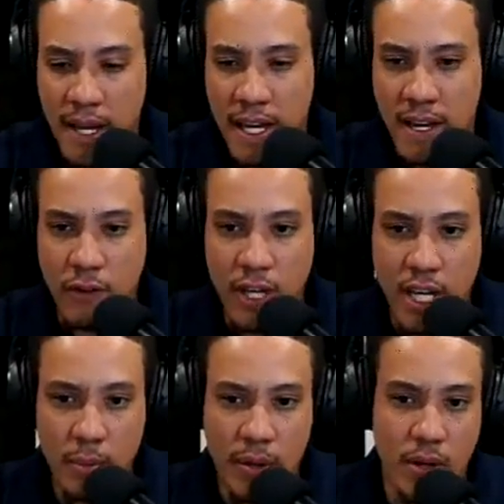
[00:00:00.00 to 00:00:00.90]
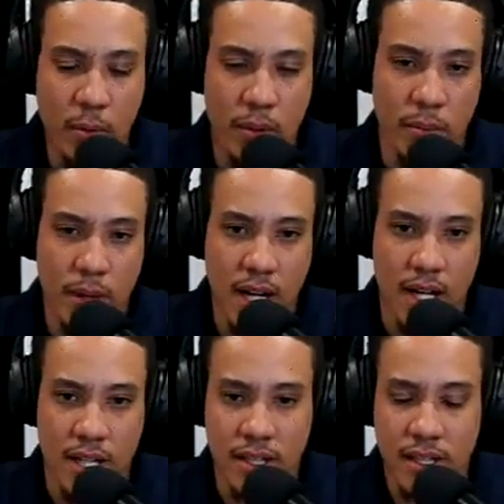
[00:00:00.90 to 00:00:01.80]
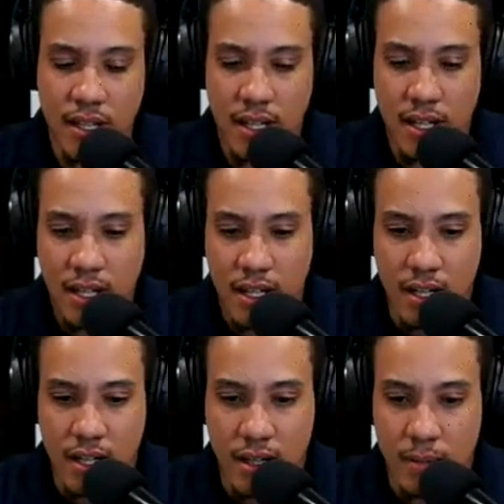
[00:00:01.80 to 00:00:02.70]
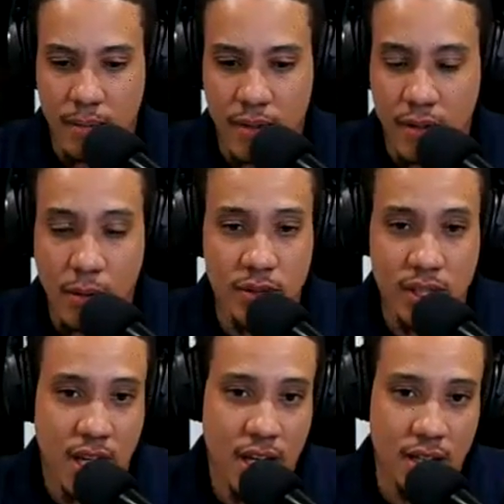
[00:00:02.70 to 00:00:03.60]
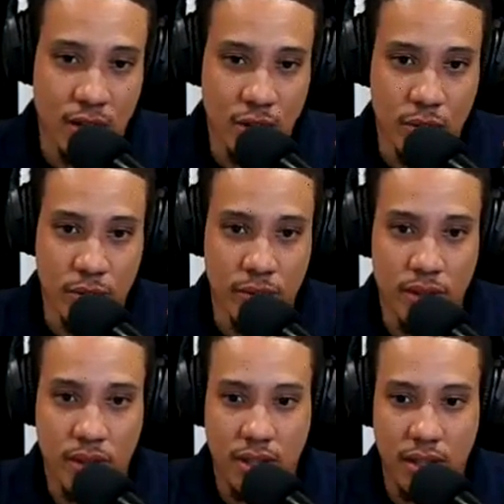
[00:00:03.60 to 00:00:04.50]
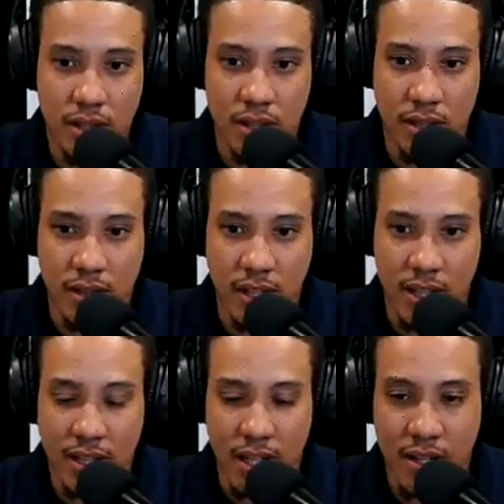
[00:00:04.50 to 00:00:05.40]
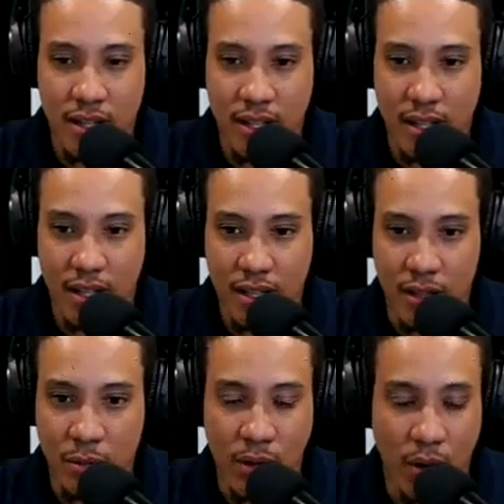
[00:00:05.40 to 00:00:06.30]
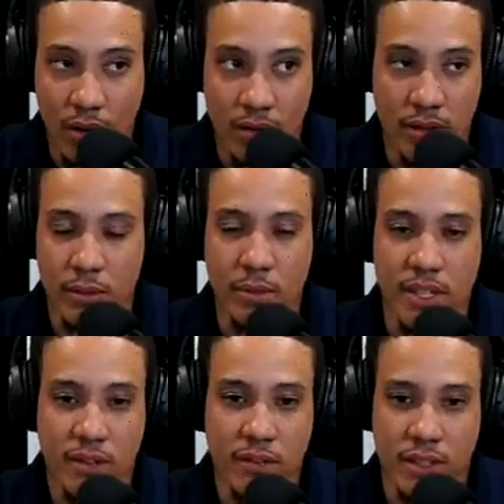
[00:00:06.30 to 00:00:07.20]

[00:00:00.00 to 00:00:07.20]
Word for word: if you keep an open mm-hmm. mind, um, you almost can't lose. You know, I I think you will you would definitely